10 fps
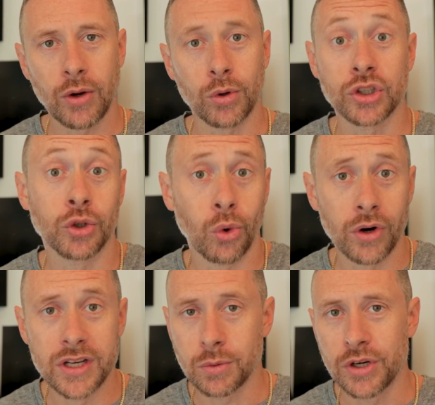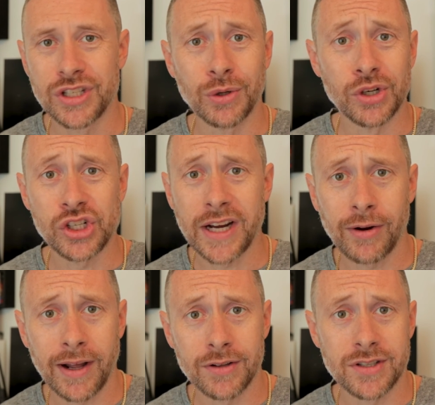or stories where he's doing
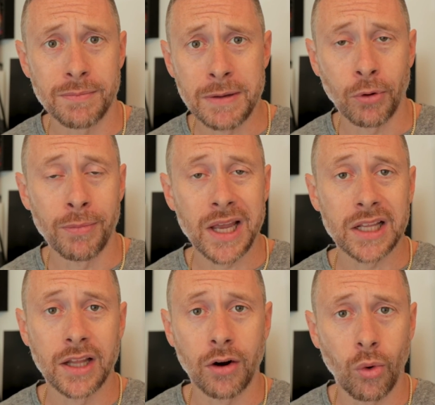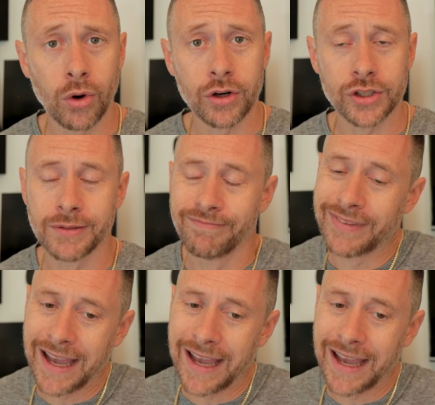shout outs to people making their orders.